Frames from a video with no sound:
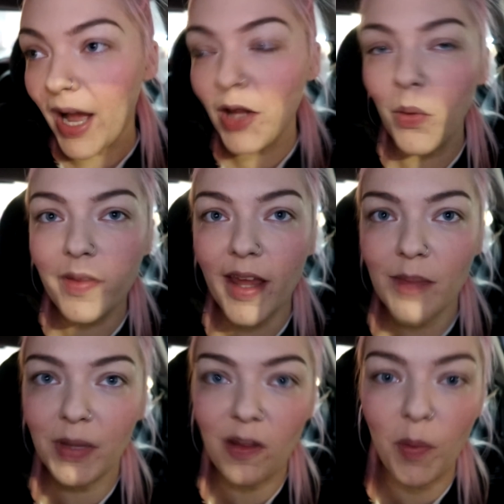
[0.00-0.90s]
I always get
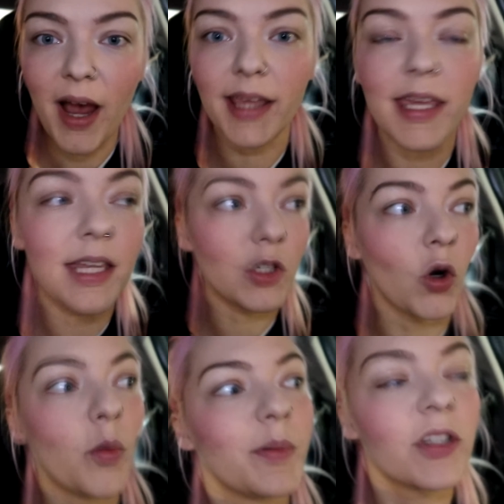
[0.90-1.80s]
the mince pie heated
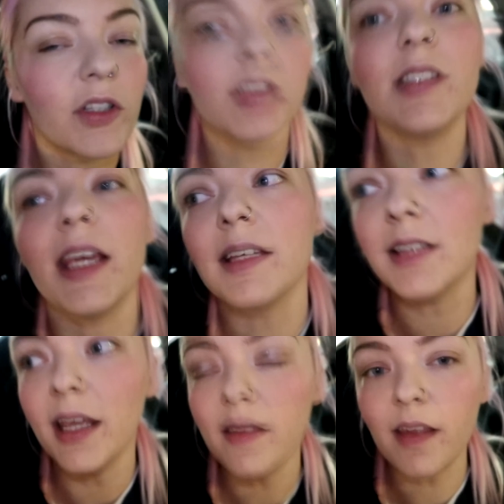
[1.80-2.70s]
up just because it tastes
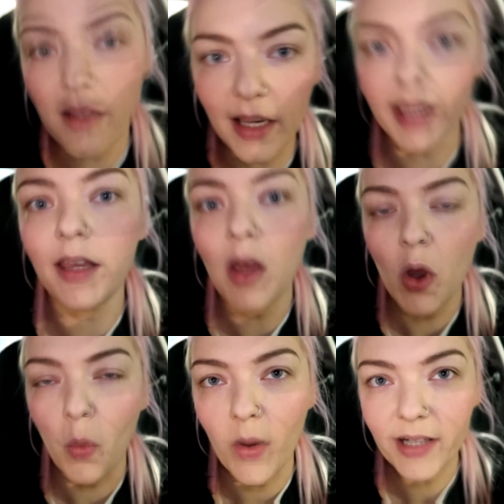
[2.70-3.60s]
nicer. Like,
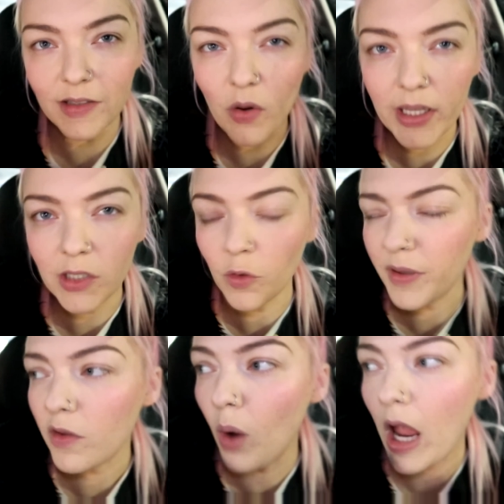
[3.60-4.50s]
when it's not heated up,
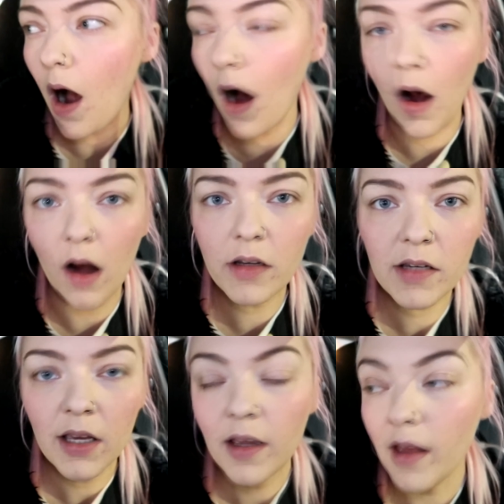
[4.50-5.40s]
it's quite hard.